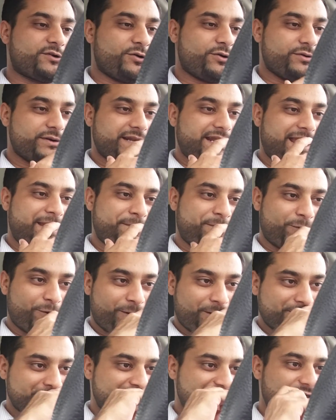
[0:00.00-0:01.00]
her name
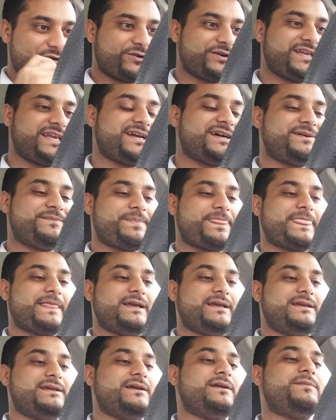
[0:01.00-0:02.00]
wrong, Tonia.
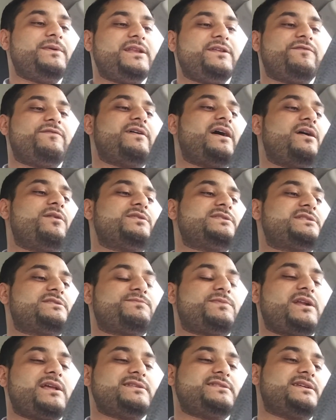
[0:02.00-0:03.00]
I mean, if I was
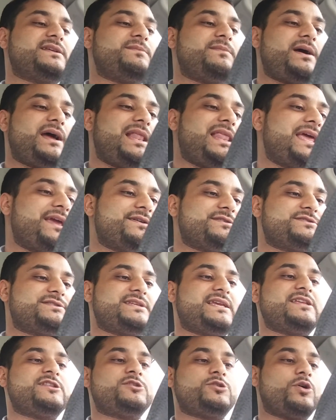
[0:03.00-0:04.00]
pronouncing in my language,
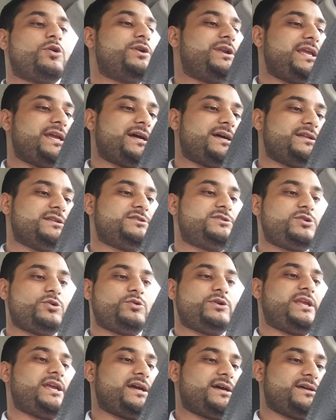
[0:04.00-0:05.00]
say Tonya,
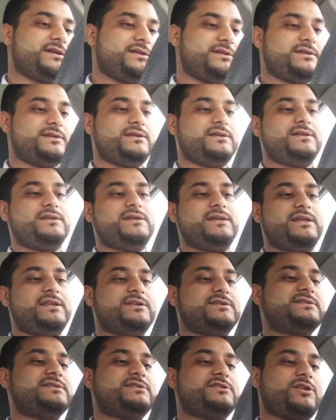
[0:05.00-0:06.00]
Tonya,
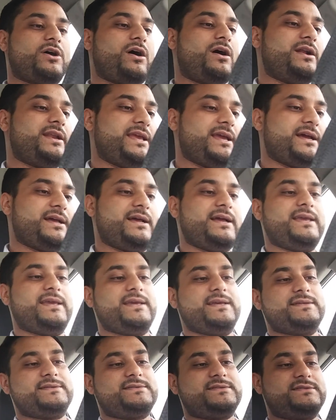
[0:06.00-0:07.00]
and it's Tonya, I
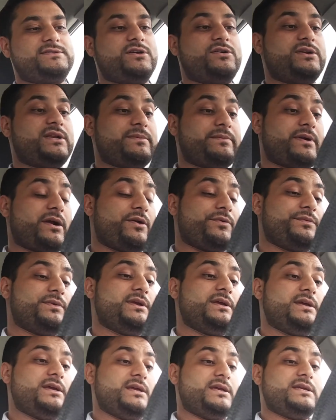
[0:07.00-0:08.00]
guess, Tonya Brown.
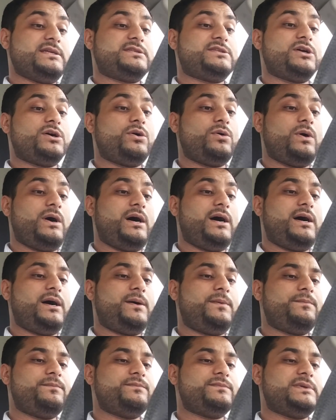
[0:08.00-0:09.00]
So,
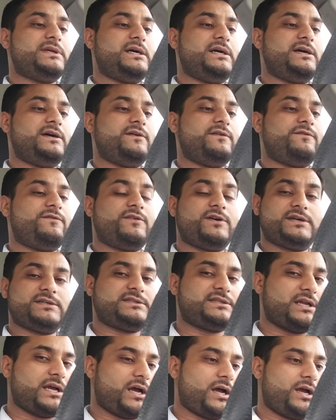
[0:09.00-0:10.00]
um, uh,
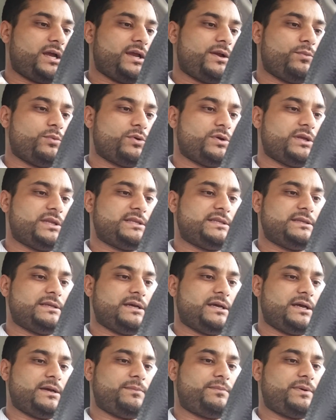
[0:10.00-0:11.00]
first, I would
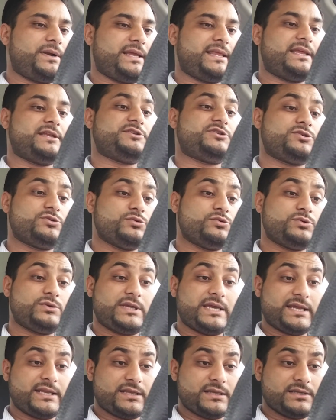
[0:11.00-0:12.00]
uh, pray that you
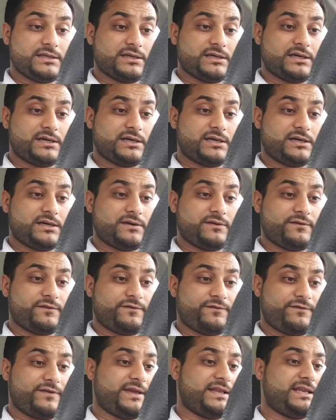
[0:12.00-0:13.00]
get uh,
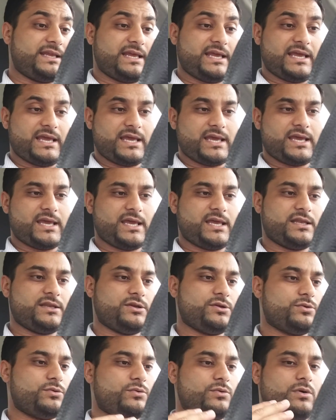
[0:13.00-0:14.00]
fit
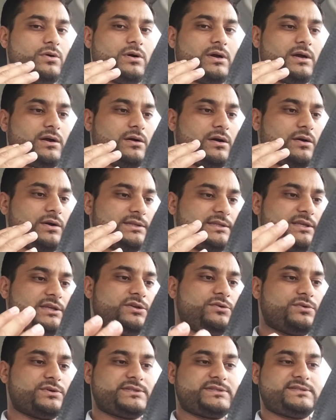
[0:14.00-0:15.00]
and you, uh, I
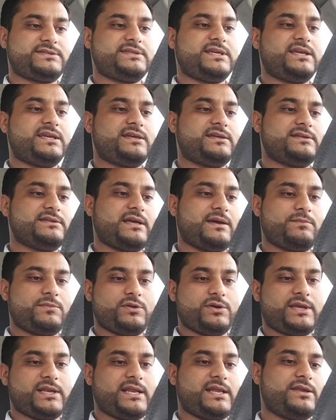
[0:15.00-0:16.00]
think you were sick. I'm
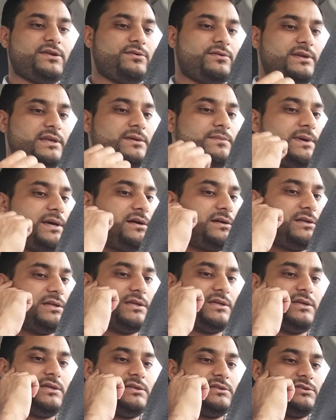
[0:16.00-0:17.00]
looking at your email.
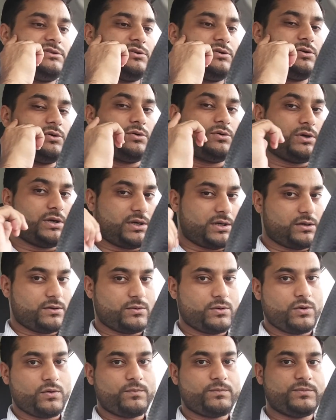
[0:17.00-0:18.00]
So,
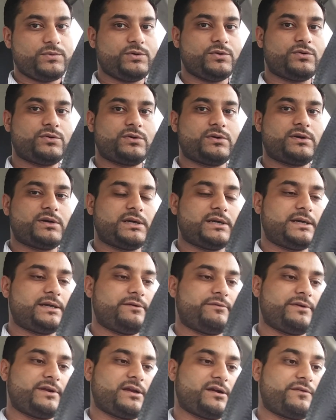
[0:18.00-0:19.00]
uh, hope you're
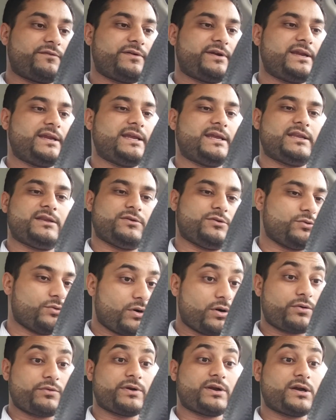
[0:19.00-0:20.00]
uh, recovering and you
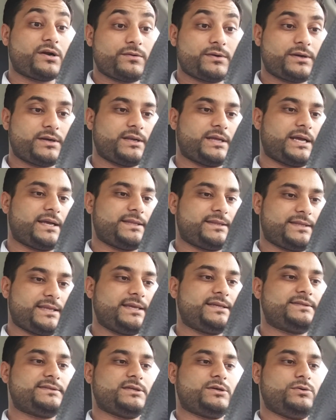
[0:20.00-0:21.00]
all recovered. I
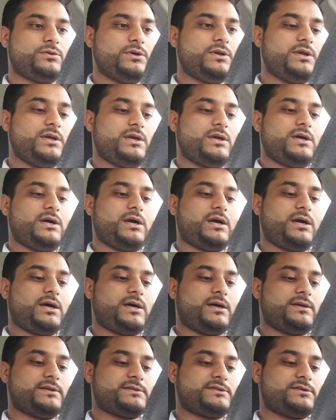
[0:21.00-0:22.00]
think so.
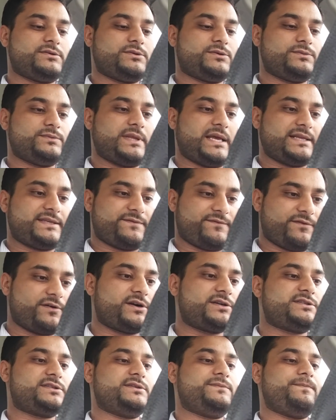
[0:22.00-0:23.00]
so, that's
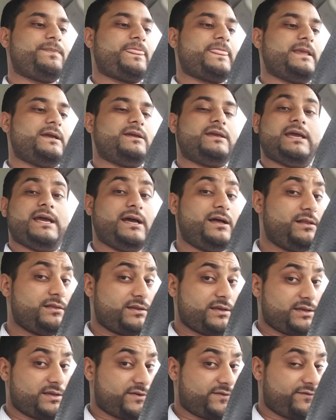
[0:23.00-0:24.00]
first.
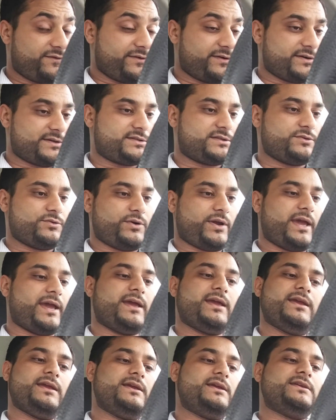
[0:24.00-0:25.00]
Health is first.
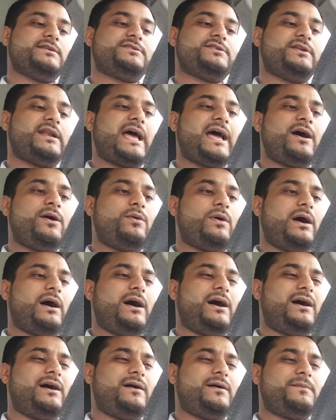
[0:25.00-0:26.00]
Okay. So now,
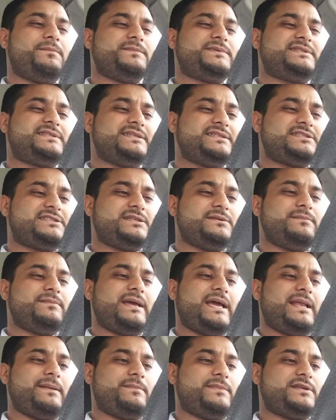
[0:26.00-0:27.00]
um,
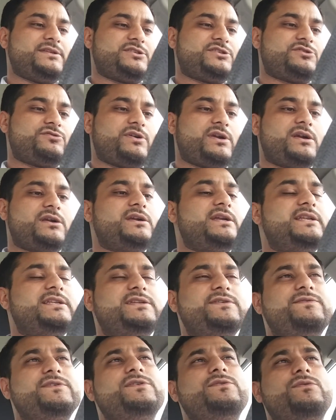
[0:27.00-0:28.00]
system administrator
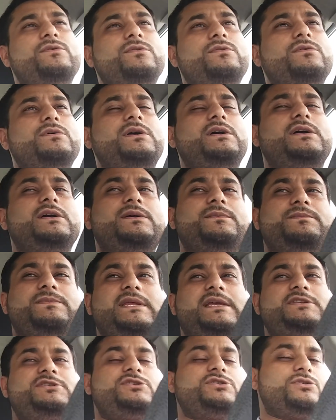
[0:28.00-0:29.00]
interview uh,
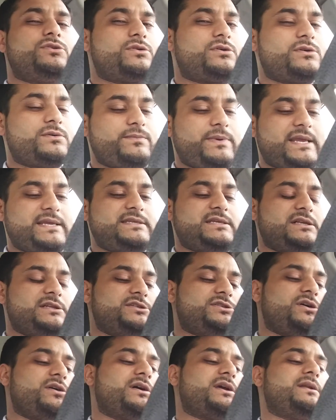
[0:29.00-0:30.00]
that you're
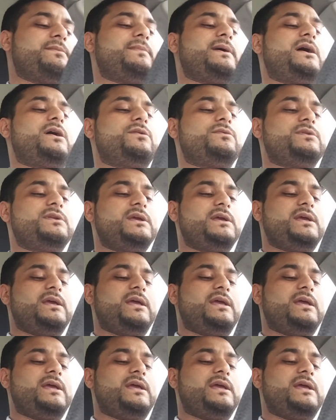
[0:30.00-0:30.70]
basically talking about